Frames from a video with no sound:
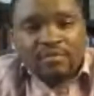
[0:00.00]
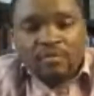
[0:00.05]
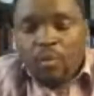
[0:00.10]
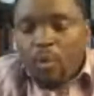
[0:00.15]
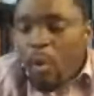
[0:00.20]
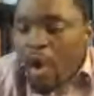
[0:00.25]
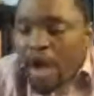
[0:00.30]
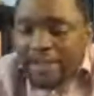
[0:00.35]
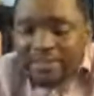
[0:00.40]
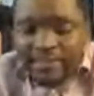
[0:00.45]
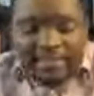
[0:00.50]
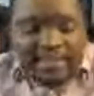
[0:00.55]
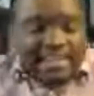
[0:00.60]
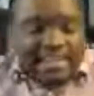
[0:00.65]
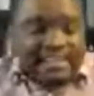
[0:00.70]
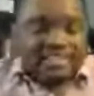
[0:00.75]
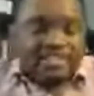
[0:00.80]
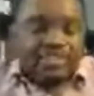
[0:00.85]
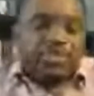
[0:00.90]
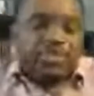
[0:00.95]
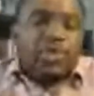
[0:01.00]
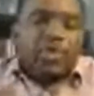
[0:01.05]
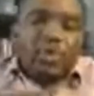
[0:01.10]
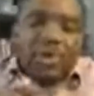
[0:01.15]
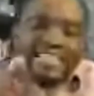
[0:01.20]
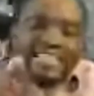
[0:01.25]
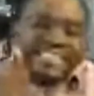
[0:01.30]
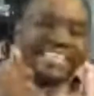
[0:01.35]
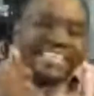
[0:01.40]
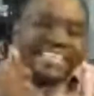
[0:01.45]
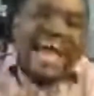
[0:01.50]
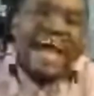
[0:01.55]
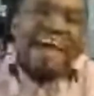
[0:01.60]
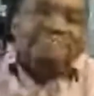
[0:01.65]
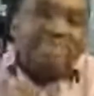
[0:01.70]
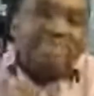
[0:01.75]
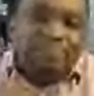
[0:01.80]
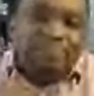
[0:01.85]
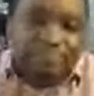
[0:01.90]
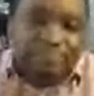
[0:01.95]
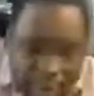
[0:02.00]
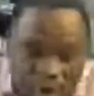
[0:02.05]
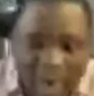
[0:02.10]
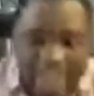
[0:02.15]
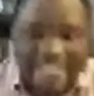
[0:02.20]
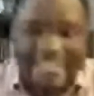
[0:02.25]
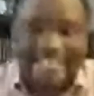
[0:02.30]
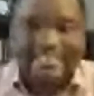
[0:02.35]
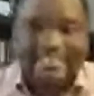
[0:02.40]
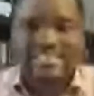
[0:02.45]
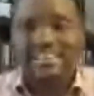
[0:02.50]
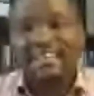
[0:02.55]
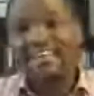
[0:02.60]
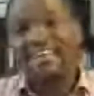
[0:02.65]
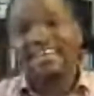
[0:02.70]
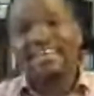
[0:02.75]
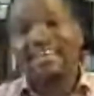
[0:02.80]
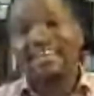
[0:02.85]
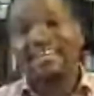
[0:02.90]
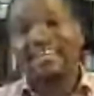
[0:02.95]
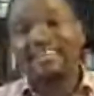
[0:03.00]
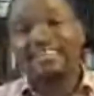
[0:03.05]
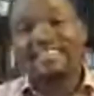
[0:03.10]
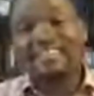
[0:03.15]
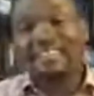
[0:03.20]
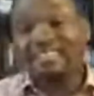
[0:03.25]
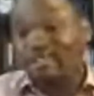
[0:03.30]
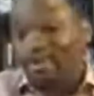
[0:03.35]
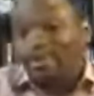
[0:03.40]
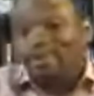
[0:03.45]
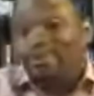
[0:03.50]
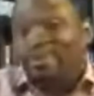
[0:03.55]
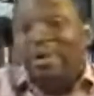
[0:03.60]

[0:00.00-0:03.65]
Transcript: One thing is, do you actually have a product? Do